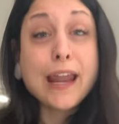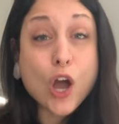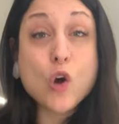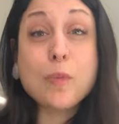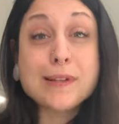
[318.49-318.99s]
and
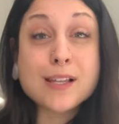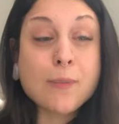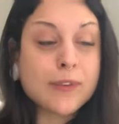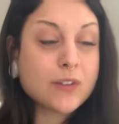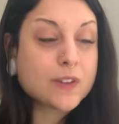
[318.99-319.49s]
it opens
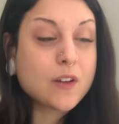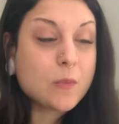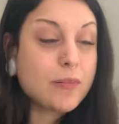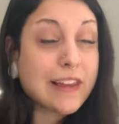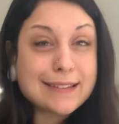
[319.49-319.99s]
up and there's
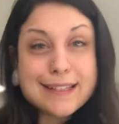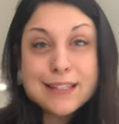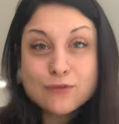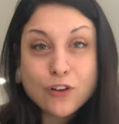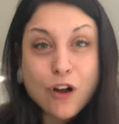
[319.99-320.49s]
little
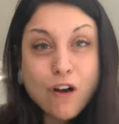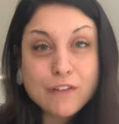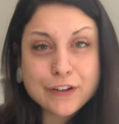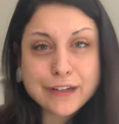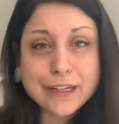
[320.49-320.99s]
places for all
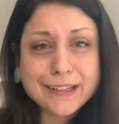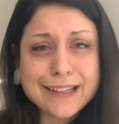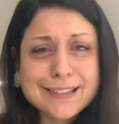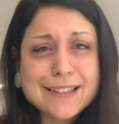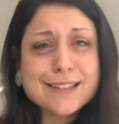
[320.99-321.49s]
of your
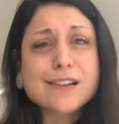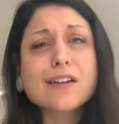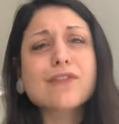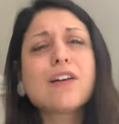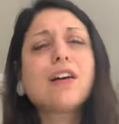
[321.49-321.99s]
earrings and
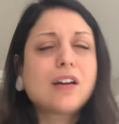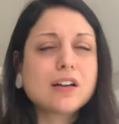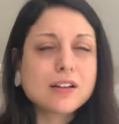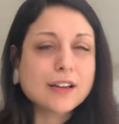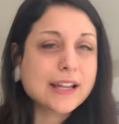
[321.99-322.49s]
stuff.
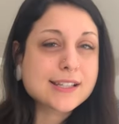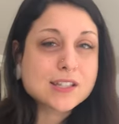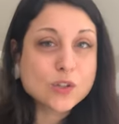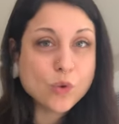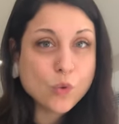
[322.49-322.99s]
Oh,
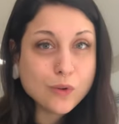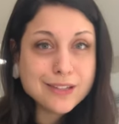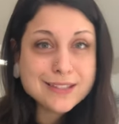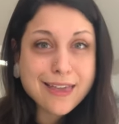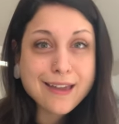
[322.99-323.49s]
it's the
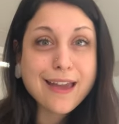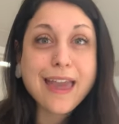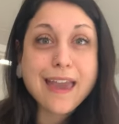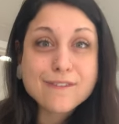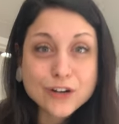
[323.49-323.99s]
coolest
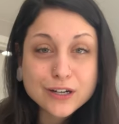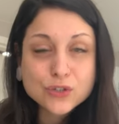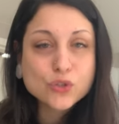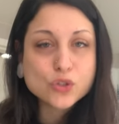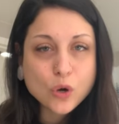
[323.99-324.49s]
thing ever.
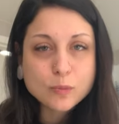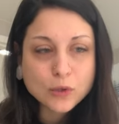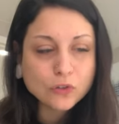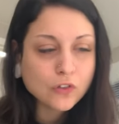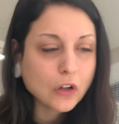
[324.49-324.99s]
It's so
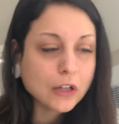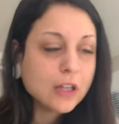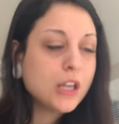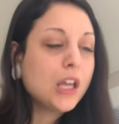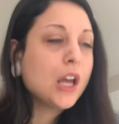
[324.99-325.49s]

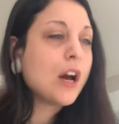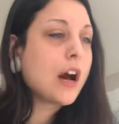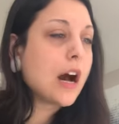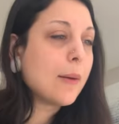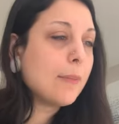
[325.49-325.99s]
beautiful.
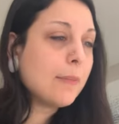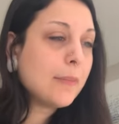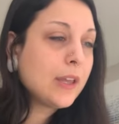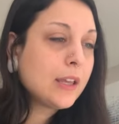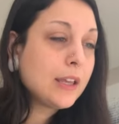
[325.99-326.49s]

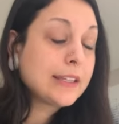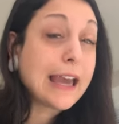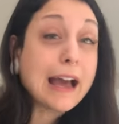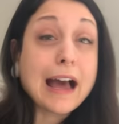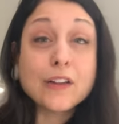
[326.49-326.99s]
Um,
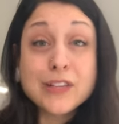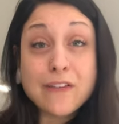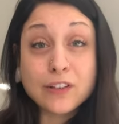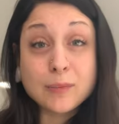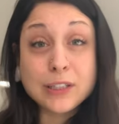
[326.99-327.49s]
yeah, I'll
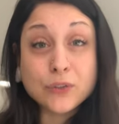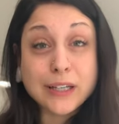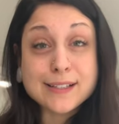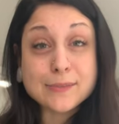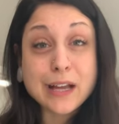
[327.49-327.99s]
definitely be
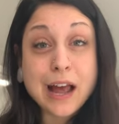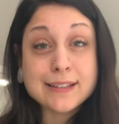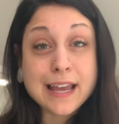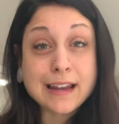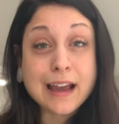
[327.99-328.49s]
doing some
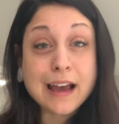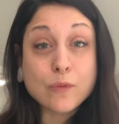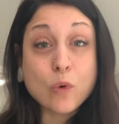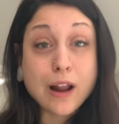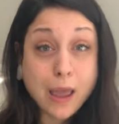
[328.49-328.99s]
content
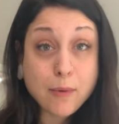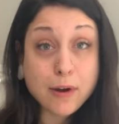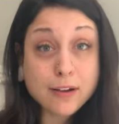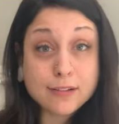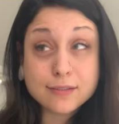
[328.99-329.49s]
on what I
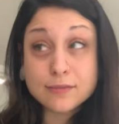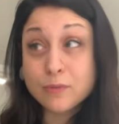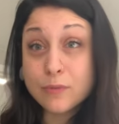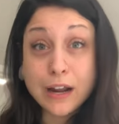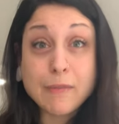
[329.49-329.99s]
bought
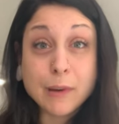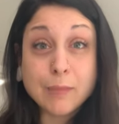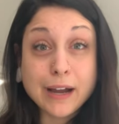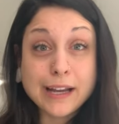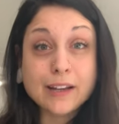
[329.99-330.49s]
what I've been
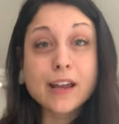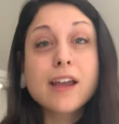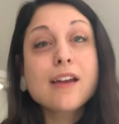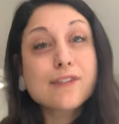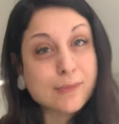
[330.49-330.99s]
buying
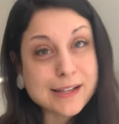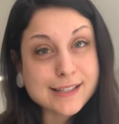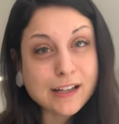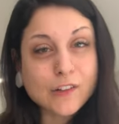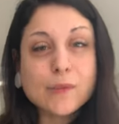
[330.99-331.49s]
for
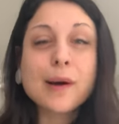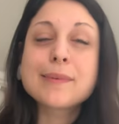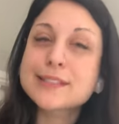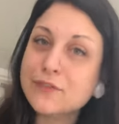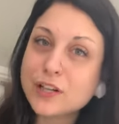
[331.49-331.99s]
myself. I bought
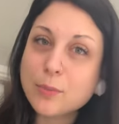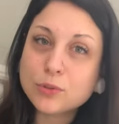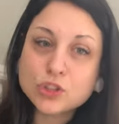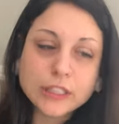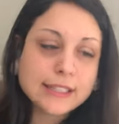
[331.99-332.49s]
myself a
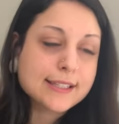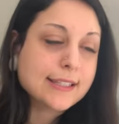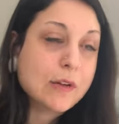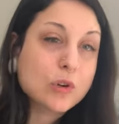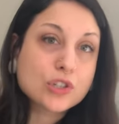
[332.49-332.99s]
couple treats
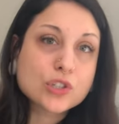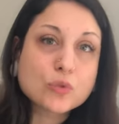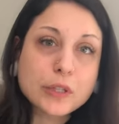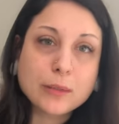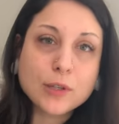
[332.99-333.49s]
that were just
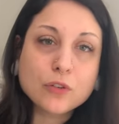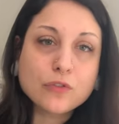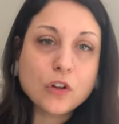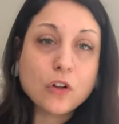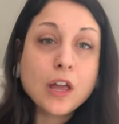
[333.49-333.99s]
really
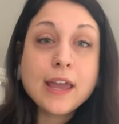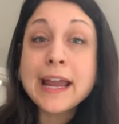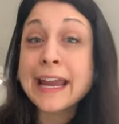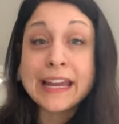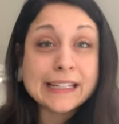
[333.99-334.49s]
beautiful,
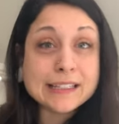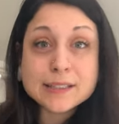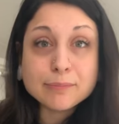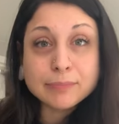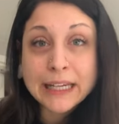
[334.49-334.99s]

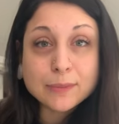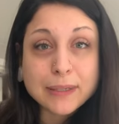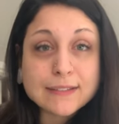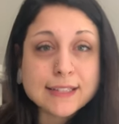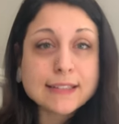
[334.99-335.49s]
handmade
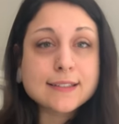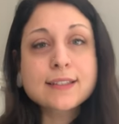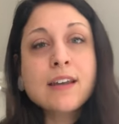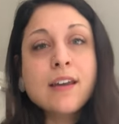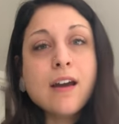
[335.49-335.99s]

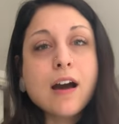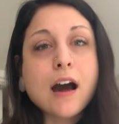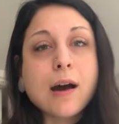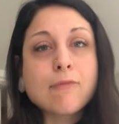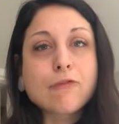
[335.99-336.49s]
pieces
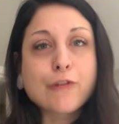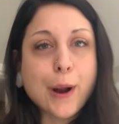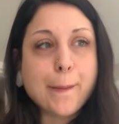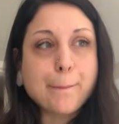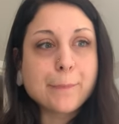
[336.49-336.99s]
um,
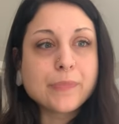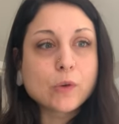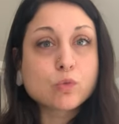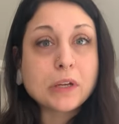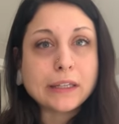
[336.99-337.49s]
from
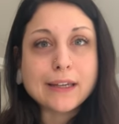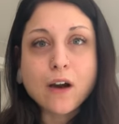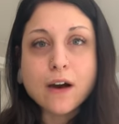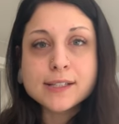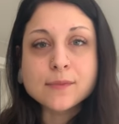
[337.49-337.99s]
really
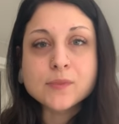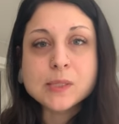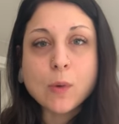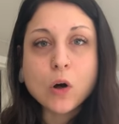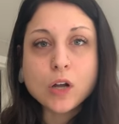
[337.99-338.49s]
awesome
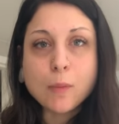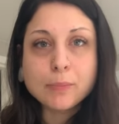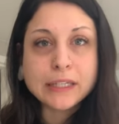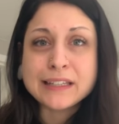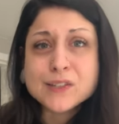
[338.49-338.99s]
small
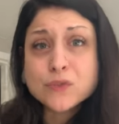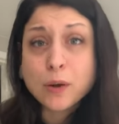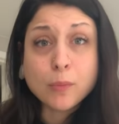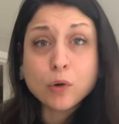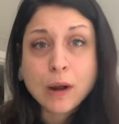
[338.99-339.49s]
companies
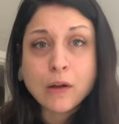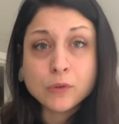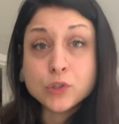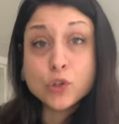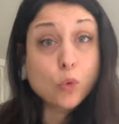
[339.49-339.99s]
from
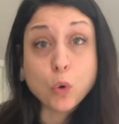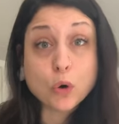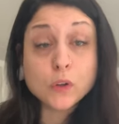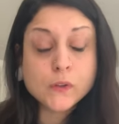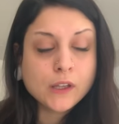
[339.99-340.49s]
around the
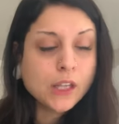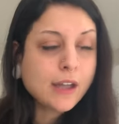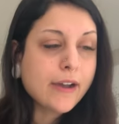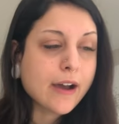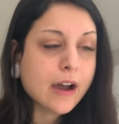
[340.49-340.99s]
world.
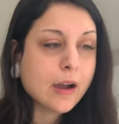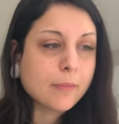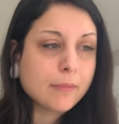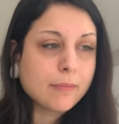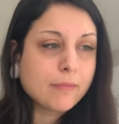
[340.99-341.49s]

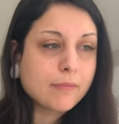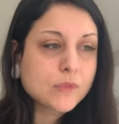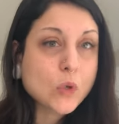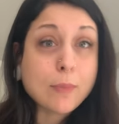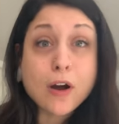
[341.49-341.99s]
Um,
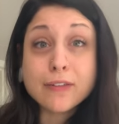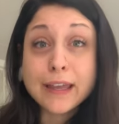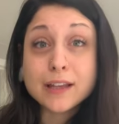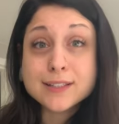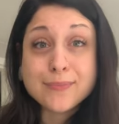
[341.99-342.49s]
so I bought
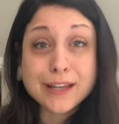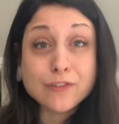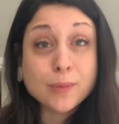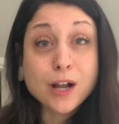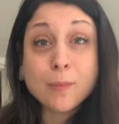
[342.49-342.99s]
like something
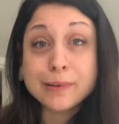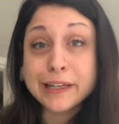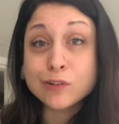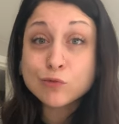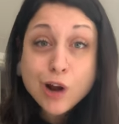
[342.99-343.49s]
from a
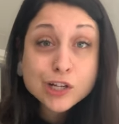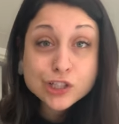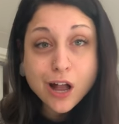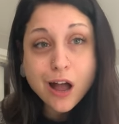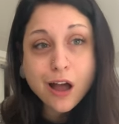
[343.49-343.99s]
company in
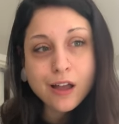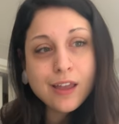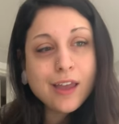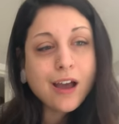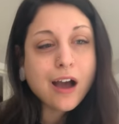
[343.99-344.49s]
Russia.
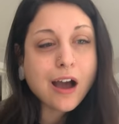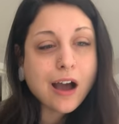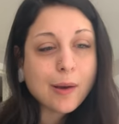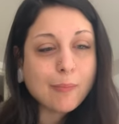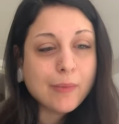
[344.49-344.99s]

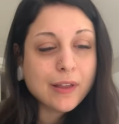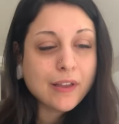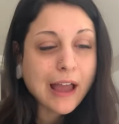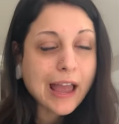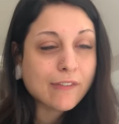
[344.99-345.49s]

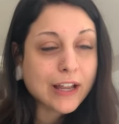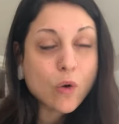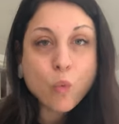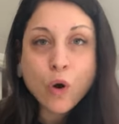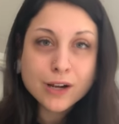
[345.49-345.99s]
Um, I had like
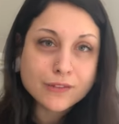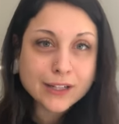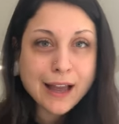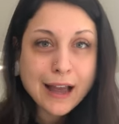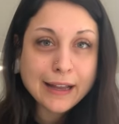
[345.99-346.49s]
a one of a
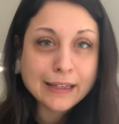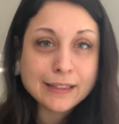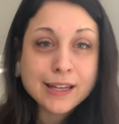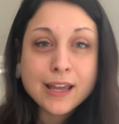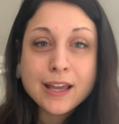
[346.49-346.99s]

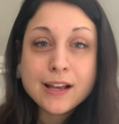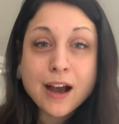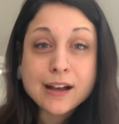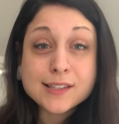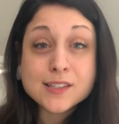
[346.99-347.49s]
kind
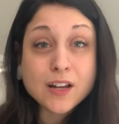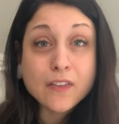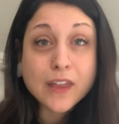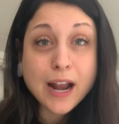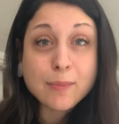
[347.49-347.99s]
uh,
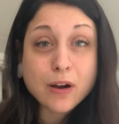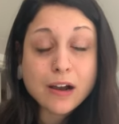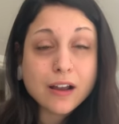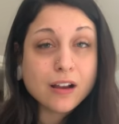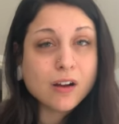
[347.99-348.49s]
stud that I
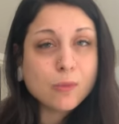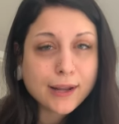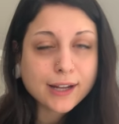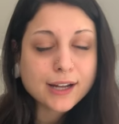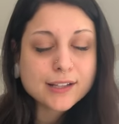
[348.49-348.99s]
bought. Oh
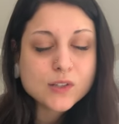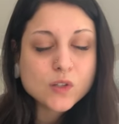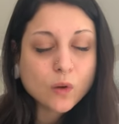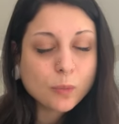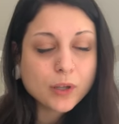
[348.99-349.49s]
my God, it's
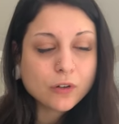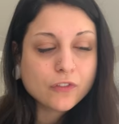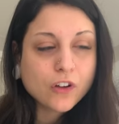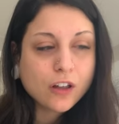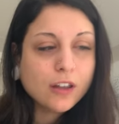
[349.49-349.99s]
so
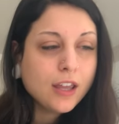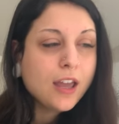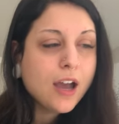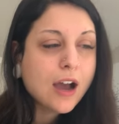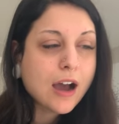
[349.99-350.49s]
beautiful.
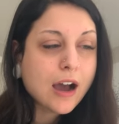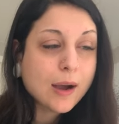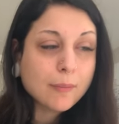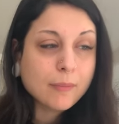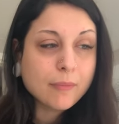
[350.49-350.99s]

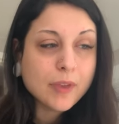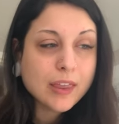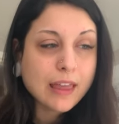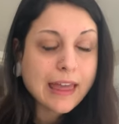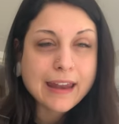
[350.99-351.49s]

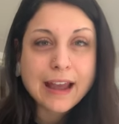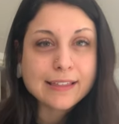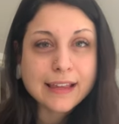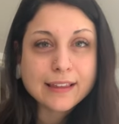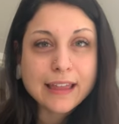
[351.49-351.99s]
Um, and I
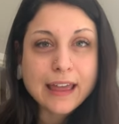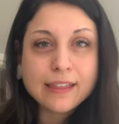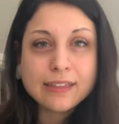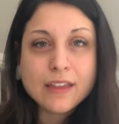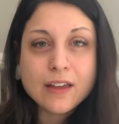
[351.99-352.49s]
think
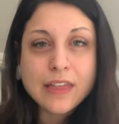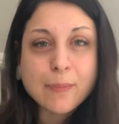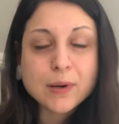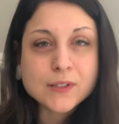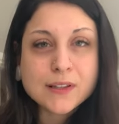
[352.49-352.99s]
that
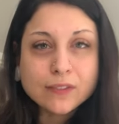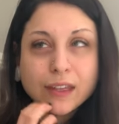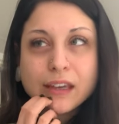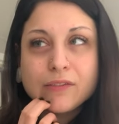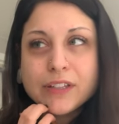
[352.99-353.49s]
that person
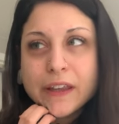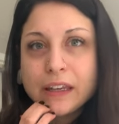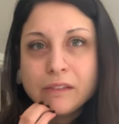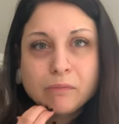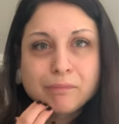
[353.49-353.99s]
lived
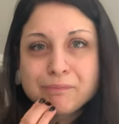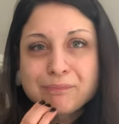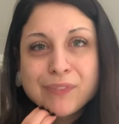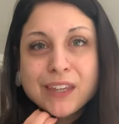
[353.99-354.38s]
in